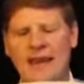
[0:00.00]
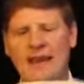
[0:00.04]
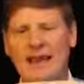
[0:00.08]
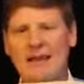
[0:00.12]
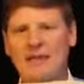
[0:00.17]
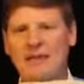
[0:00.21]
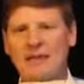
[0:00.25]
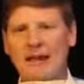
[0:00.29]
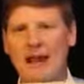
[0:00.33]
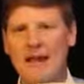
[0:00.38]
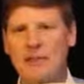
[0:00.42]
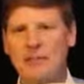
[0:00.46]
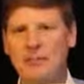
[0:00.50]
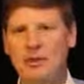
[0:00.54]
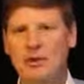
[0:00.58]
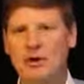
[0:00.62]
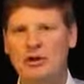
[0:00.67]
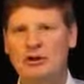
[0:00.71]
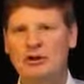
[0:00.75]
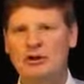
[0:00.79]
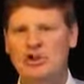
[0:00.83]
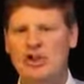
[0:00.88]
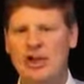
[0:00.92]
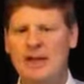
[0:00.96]
If I
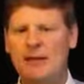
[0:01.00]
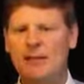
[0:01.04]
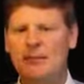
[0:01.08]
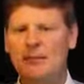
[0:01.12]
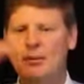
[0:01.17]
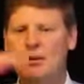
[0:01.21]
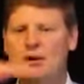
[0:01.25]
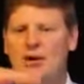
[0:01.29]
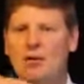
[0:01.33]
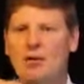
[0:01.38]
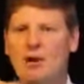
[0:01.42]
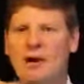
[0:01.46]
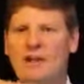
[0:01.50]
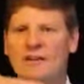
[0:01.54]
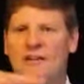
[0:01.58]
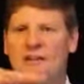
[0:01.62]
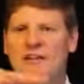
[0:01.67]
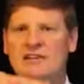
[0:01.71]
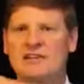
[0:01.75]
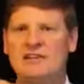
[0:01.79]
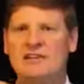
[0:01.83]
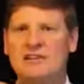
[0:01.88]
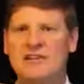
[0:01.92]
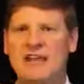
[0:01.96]
put shampoo on
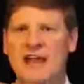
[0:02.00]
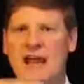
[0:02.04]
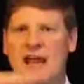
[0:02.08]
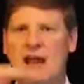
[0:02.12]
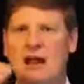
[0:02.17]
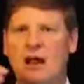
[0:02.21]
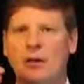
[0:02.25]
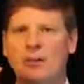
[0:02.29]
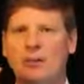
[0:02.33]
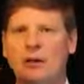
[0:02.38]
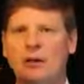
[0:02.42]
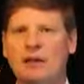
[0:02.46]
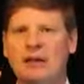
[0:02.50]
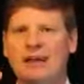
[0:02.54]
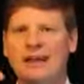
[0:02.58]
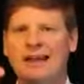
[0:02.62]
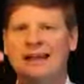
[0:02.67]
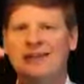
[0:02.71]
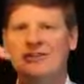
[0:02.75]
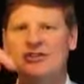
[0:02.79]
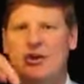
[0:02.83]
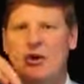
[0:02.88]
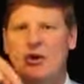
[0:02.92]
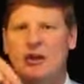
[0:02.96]
this scalp,
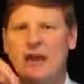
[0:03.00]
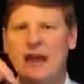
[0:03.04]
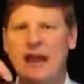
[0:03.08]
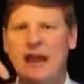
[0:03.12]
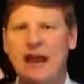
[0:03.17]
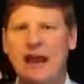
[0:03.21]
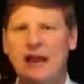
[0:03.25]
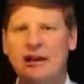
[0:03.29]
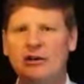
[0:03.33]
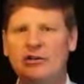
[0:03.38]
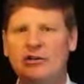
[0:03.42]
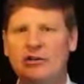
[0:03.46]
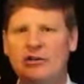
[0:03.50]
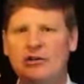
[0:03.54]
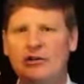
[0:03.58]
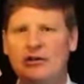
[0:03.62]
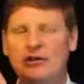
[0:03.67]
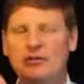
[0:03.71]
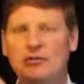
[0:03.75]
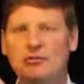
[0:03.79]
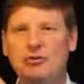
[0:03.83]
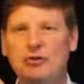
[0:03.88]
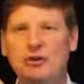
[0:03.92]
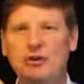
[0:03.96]
it's going to enter
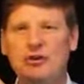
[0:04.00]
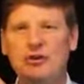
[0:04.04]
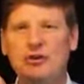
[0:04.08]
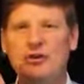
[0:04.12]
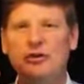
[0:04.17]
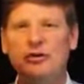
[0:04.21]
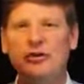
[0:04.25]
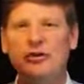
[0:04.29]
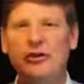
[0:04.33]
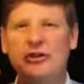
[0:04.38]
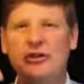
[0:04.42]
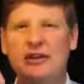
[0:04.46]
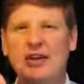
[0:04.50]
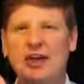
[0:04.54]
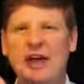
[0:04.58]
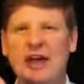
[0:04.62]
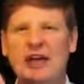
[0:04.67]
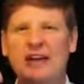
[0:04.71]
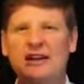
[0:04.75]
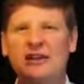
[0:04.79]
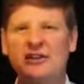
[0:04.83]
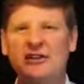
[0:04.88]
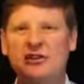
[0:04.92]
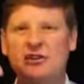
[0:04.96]
through
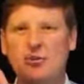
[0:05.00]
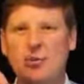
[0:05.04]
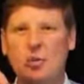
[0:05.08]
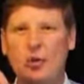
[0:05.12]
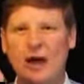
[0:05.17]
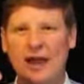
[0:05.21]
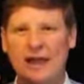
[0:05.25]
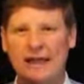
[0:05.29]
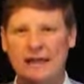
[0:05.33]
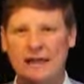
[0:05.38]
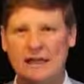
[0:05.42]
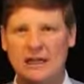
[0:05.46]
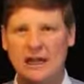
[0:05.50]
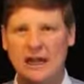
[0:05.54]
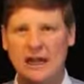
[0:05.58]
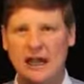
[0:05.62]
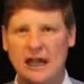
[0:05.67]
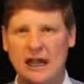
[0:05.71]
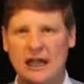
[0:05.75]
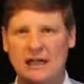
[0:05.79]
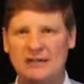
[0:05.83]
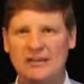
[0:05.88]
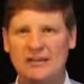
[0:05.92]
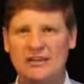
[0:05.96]
the sweat
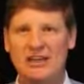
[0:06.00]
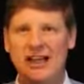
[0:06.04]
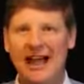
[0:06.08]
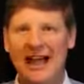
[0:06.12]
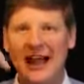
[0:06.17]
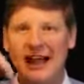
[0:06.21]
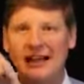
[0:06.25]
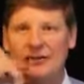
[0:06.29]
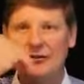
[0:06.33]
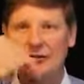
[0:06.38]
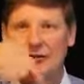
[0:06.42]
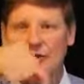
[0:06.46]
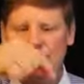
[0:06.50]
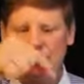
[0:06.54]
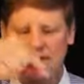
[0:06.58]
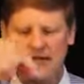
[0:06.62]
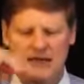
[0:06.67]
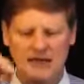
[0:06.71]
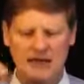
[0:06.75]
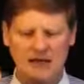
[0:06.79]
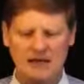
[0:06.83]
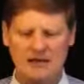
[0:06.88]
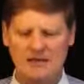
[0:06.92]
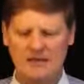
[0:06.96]
glands and through
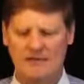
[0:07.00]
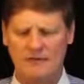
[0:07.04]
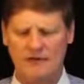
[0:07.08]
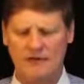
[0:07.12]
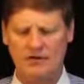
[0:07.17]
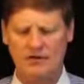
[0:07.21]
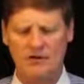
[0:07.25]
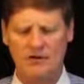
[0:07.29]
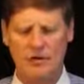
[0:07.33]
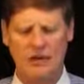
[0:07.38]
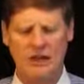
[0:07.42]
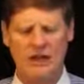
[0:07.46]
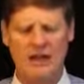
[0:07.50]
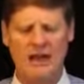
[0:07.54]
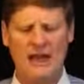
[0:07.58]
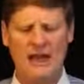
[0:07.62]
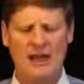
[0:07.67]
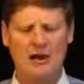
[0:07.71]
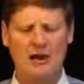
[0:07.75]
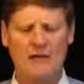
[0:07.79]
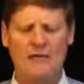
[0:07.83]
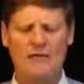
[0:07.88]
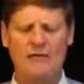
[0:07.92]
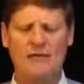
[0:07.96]
the individual
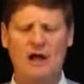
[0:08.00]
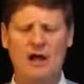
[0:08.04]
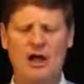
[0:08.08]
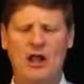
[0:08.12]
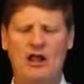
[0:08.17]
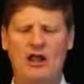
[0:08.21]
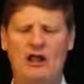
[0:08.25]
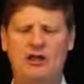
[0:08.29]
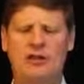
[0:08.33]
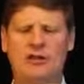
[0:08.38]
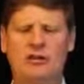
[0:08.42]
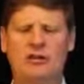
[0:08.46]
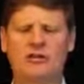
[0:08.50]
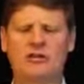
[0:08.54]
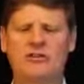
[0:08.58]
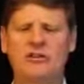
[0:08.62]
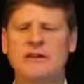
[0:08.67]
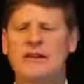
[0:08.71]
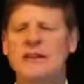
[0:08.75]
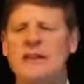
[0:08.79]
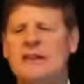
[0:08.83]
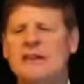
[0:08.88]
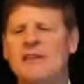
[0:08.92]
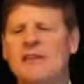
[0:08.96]
hair follicles.
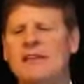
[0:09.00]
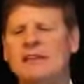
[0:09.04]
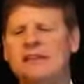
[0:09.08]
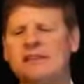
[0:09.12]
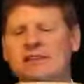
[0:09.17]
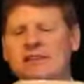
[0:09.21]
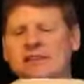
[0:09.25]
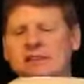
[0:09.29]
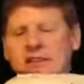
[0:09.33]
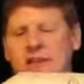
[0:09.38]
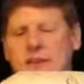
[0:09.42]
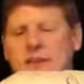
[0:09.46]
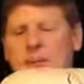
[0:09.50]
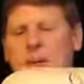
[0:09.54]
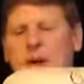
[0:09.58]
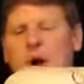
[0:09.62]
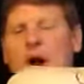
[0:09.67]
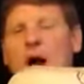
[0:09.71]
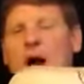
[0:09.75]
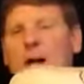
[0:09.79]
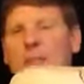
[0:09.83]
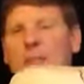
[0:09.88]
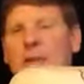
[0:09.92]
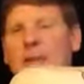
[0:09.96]
This is a
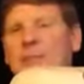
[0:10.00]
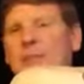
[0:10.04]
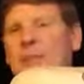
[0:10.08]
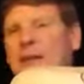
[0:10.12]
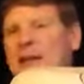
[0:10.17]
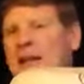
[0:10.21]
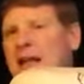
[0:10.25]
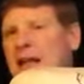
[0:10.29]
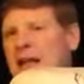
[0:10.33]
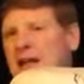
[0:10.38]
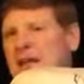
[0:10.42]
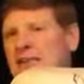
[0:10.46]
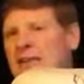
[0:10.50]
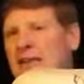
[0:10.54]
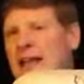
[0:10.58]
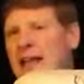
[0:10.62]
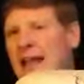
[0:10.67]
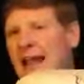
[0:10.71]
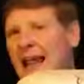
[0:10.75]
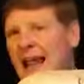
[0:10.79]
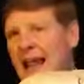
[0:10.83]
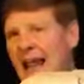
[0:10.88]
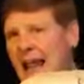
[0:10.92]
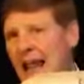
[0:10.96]
problem because
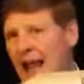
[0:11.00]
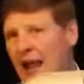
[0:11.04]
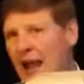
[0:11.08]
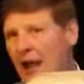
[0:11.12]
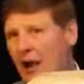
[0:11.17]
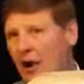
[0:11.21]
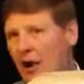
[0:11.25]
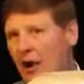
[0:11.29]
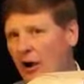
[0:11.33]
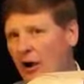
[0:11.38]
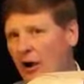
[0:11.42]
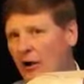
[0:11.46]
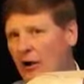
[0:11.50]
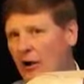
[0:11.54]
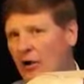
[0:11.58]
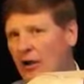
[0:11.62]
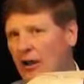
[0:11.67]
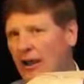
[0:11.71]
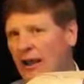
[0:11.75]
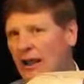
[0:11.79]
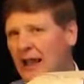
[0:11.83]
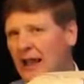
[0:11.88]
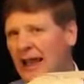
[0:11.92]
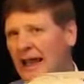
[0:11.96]
hair
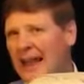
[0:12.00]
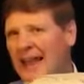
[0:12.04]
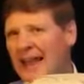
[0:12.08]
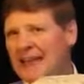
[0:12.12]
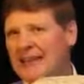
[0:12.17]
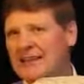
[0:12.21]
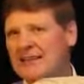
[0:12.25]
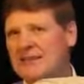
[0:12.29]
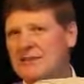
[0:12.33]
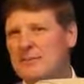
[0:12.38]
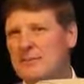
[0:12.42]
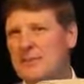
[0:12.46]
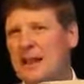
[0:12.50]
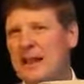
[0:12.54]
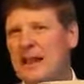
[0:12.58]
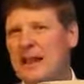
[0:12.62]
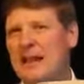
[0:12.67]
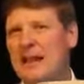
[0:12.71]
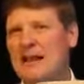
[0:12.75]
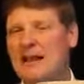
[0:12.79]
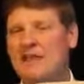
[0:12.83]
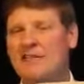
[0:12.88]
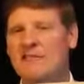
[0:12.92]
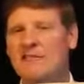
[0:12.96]
is
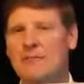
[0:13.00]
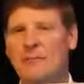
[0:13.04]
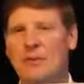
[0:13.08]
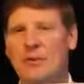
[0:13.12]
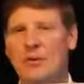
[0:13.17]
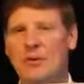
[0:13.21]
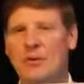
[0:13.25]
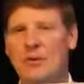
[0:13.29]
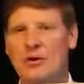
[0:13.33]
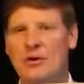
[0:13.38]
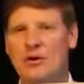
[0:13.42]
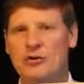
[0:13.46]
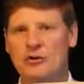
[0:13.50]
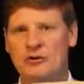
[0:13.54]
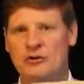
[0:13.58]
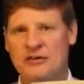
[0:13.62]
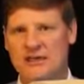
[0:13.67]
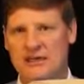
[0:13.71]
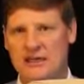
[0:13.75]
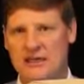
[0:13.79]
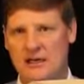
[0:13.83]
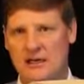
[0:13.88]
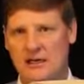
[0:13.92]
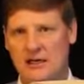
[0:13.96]
made of
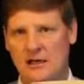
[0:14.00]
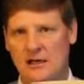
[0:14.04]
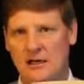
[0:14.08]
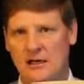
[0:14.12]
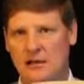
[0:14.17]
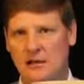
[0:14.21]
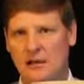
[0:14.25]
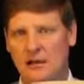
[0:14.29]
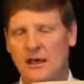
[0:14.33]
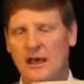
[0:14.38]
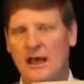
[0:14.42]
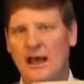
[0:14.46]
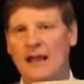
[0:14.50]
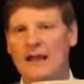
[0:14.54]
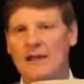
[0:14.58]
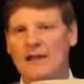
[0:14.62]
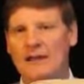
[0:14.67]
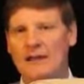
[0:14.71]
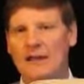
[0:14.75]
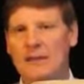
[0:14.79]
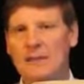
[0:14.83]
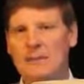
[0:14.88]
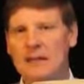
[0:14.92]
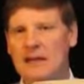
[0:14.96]
protein. And
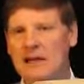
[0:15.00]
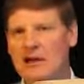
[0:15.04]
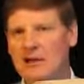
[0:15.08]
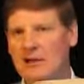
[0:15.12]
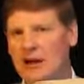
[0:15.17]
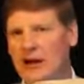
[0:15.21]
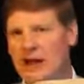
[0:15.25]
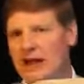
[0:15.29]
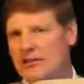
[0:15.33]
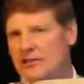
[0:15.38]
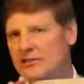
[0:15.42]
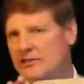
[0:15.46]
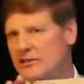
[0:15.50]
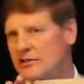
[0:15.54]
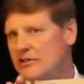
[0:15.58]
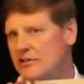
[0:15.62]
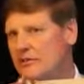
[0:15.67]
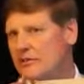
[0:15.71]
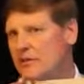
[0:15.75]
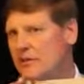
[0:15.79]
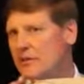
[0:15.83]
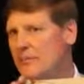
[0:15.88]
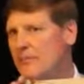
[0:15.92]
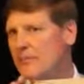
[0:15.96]
the amino
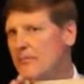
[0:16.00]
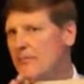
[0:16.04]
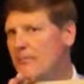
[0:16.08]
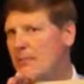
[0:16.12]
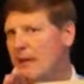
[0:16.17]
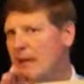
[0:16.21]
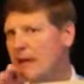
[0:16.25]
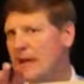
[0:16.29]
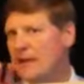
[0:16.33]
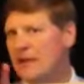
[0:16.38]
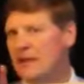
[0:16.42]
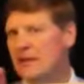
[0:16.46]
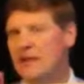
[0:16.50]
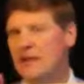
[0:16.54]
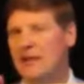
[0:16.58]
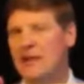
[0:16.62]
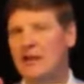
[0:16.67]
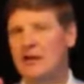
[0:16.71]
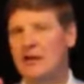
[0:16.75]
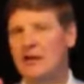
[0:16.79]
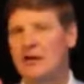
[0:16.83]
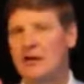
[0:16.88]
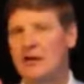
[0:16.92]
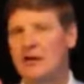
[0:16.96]
acids that make the
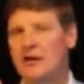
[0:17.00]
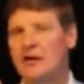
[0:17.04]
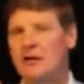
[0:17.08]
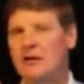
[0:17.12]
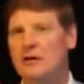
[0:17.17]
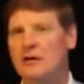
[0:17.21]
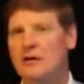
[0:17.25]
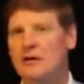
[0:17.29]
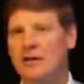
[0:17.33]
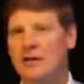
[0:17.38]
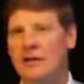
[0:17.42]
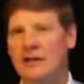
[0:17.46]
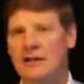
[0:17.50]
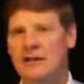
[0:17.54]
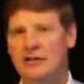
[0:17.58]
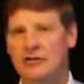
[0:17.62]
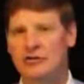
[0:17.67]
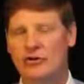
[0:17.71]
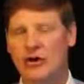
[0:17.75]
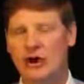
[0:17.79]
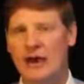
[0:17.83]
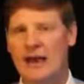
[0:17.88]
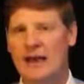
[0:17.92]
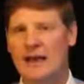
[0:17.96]
hair get
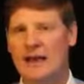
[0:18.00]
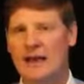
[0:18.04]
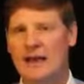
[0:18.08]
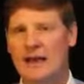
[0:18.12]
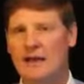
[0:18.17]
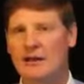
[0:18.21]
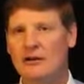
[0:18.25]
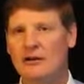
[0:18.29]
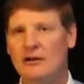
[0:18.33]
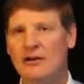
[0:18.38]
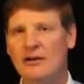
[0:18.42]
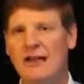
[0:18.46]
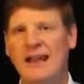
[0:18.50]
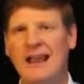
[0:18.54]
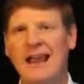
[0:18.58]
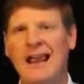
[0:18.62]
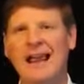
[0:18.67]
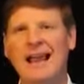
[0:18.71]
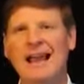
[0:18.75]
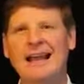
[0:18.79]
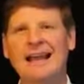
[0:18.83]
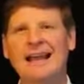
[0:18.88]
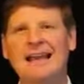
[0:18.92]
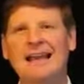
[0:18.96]
dried out,
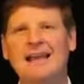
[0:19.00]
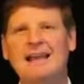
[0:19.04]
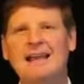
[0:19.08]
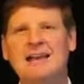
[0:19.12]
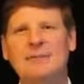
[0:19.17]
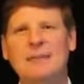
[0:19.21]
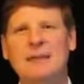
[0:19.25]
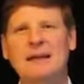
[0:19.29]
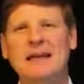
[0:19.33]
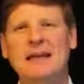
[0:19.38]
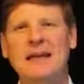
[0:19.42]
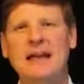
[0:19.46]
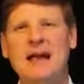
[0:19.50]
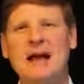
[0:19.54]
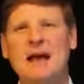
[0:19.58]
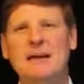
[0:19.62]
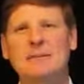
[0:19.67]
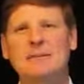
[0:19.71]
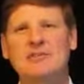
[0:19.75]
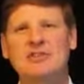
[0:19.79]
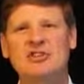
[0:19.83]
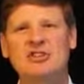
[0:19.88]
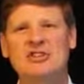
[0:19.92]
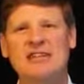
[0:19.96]
and it
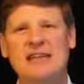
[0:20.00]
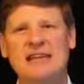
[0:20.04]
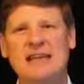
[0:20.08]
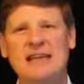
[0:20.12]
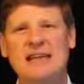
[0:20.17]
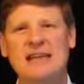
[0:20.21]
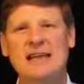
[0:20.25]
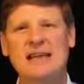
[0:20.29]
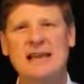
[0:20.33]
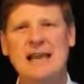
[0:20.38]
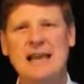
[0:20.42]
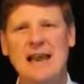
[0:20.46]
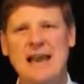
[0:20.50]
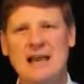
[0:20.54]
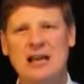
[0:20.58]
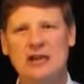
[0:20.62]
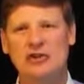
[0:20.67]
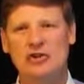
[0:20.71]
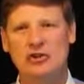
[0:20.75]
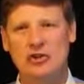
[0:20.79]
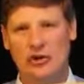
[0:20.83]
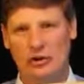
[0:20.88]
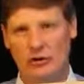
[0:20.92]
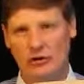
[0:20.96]
becomes
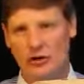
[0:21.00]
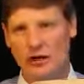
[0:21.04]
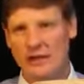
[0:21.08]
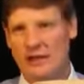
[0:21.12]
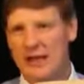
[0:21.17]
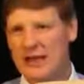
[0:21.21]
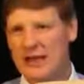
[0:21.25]
denatured.